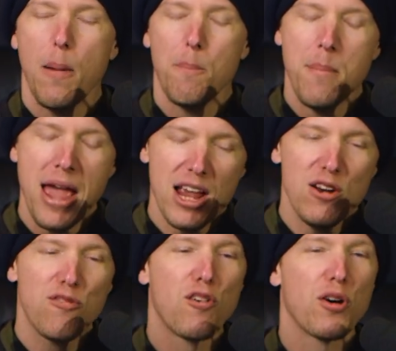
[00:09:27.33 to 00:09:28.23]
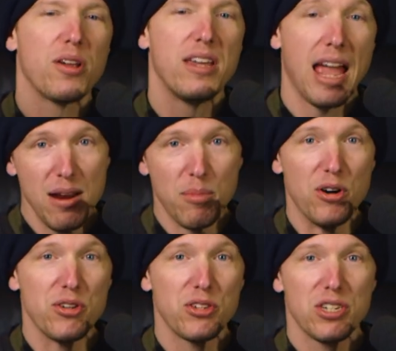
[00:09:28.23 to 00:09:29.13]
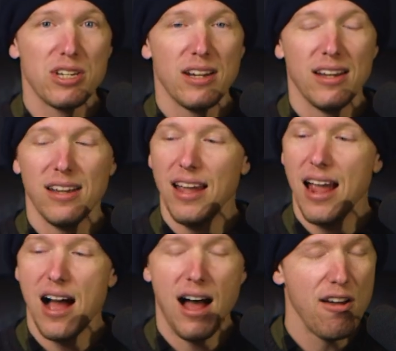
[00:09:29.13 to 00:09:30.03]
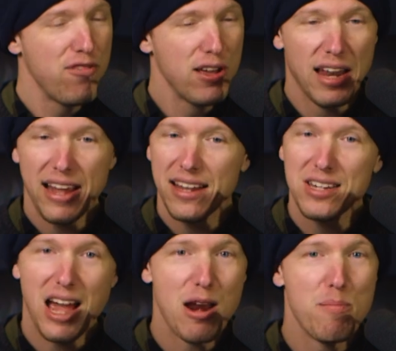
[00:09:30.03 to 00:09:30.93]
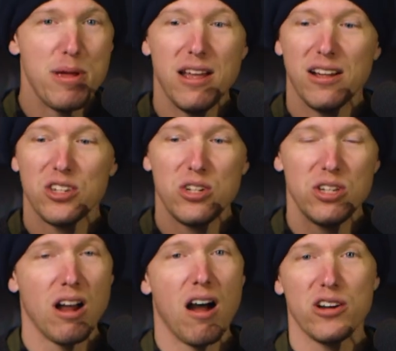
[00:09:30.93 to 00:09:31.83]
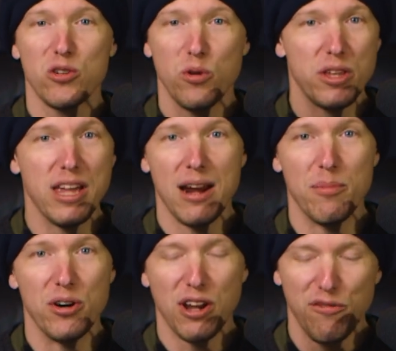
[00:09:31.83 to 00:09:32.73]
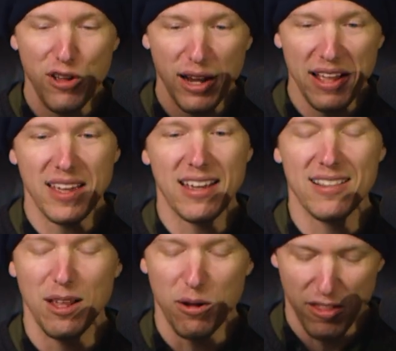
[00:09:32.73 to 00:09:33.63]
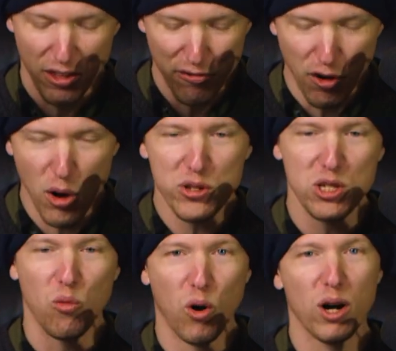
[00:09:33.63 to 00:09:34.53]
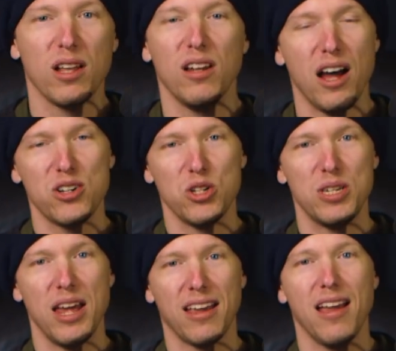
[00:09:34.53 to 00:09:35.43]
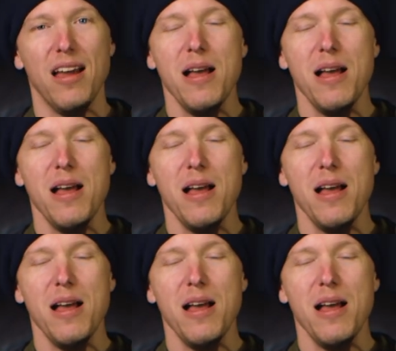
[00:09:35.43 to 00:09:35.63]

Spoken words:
made for gamers. I feel like it's got to be stocked with gamers. I feel like the folks that work at Logitech